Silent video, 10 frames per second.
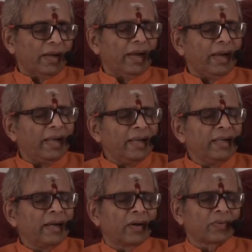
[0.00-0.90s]

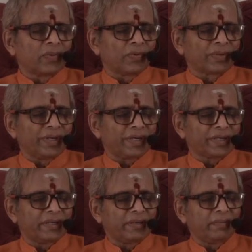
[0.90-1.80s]
any
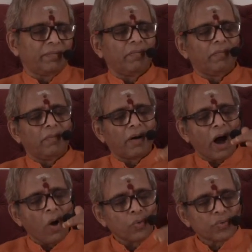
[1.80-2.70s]
association
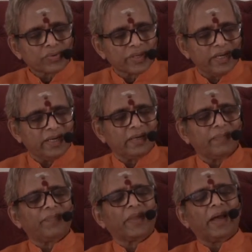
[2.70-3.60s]
outside
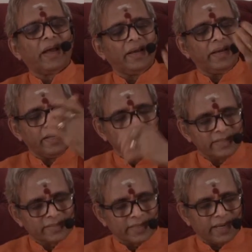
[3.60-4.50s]
and
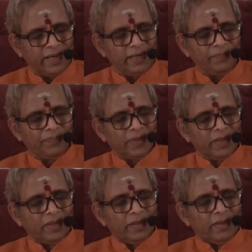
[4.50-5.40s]
inside
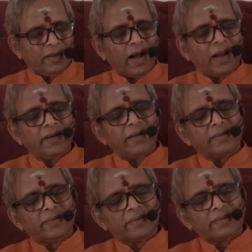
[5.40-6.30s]
under
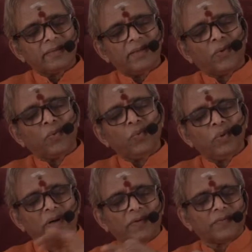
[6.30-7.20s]
the rule
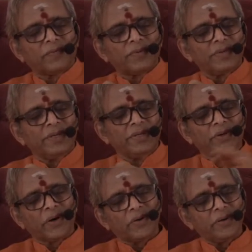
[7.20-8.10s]
of
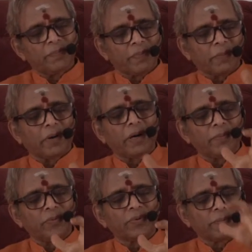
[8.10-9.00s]
Nijarana
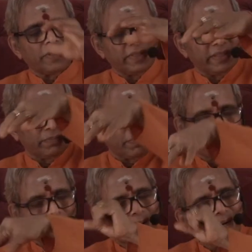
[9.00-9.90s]
Prabhapura Madhyat
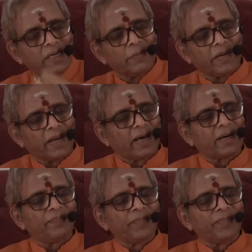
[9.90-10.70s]
Brahmanda Mandala,